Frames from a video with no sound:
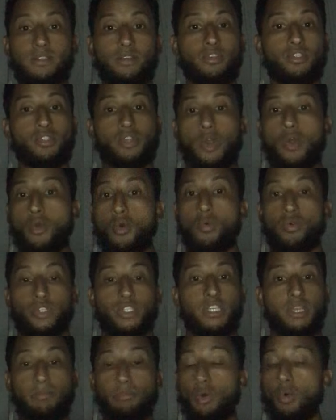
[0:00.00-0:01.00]
There's no
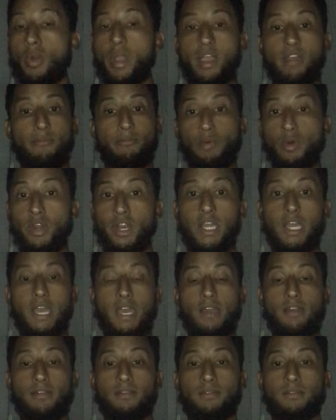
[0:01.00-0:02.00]
simple way of putting it.